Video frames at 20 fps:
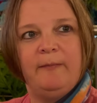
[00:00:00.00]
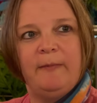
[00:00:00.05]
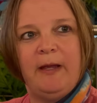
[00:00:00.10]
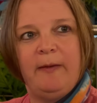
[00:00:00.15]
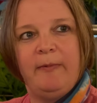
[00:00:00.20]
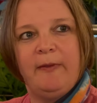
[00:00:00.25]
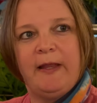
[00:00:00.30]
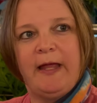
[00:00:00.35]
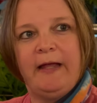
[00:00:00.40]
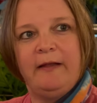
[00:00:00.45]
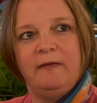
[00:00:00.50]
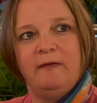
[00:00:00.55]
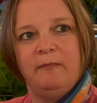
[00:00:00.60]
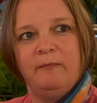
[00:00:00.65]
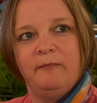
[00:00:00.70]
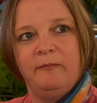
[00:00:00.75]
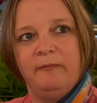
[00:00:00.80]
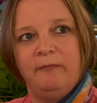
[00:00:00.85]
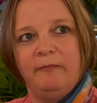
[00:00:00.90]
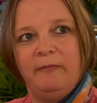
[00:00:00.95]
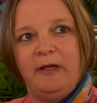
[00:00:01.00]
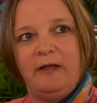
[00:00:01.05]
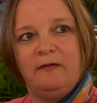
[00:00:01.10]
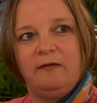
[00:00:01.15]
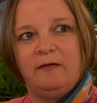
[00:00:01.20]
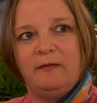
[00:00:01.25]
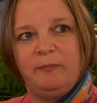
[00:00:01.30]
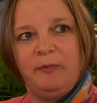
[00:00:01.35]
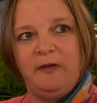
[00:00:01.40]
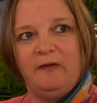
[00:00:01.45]
Maybe that makes
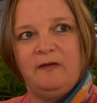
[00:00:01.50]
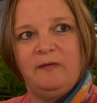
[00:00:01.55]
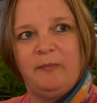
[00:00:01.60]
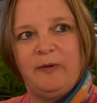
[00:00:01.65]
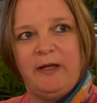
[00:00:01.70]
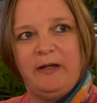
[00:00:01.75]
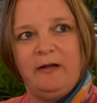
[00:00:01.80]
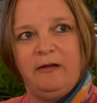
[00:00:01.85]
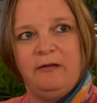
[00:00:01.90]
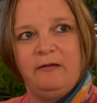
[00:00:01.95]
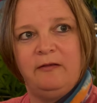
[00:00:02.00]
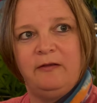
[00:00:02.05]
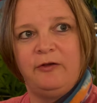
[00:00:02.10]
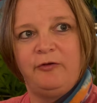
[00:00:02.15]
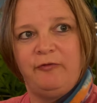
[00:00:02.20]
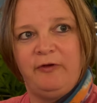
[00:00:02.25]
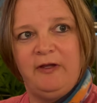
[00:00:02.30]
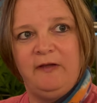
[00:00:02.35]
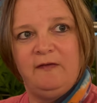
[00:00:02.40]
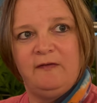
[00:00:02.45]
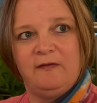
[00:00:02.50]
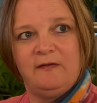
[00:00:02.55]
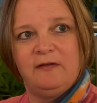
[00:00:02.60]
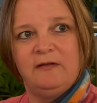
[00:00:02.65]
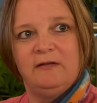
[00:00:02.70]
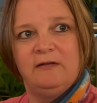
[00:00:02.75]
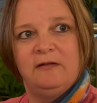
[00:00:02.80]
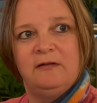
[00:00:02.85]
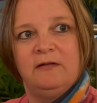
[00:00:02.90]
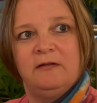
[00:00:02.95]
the pizza better, the grease
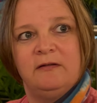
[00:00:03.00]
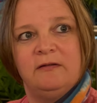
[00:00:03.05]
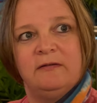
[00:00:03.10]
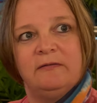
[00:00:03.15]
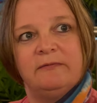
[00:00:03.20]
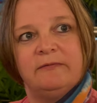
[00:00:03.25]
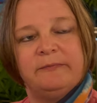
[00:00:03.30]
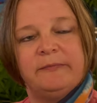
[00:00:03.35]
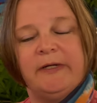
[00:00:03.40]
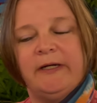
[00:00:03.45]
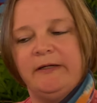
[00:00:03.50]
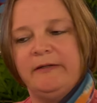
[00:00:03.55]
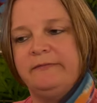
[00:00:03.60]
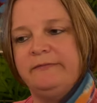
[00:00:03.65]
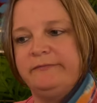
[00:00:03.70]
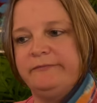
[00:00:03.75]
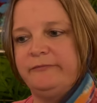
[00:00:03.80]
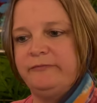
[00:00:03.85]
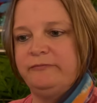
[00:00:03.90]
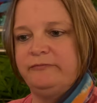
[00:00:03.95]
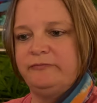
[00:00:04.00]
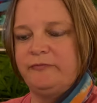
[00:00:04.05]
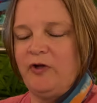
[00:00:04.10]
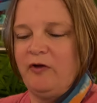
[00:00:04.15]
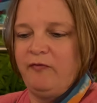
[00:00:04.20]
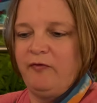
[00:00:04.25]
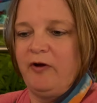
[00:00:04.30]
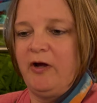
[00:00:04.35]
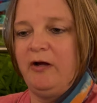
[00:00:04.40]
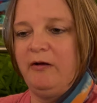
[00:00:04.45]
but
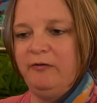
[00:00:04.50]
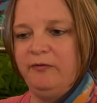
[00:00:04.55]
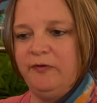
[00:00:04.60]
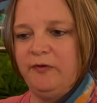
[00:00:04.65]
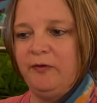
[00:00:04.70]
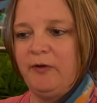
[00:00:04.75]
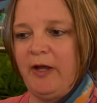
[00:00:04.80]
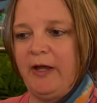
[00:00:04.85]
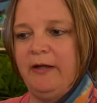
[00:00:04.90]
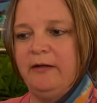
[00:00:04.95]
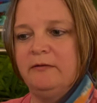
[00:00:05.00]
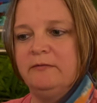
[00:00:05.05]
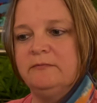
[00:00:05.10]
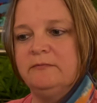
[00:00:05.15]
overall it's okay.